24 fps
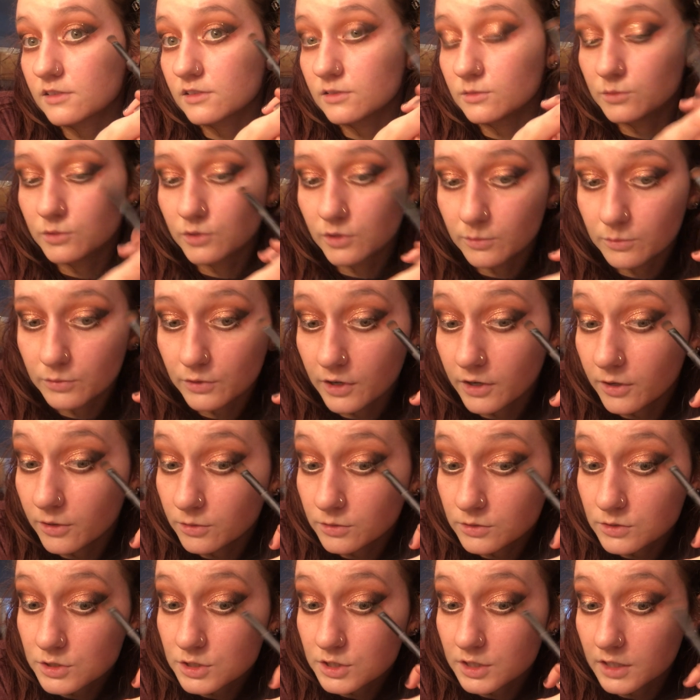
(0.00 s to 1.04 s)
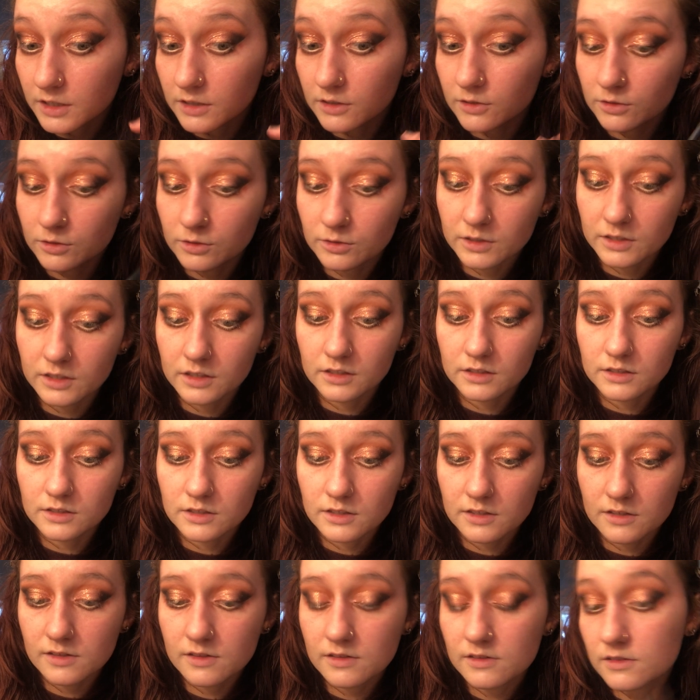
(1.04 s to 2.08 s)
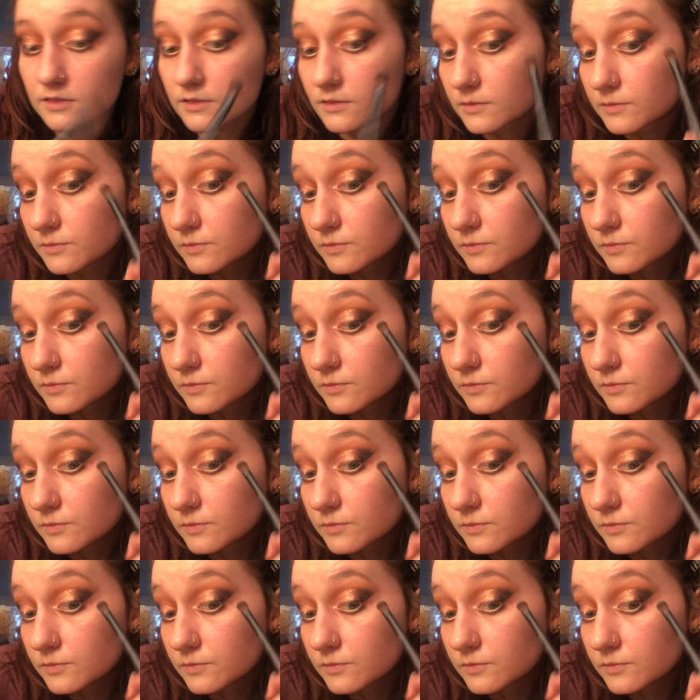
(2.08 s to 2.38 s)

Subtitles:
some more brown shadow and just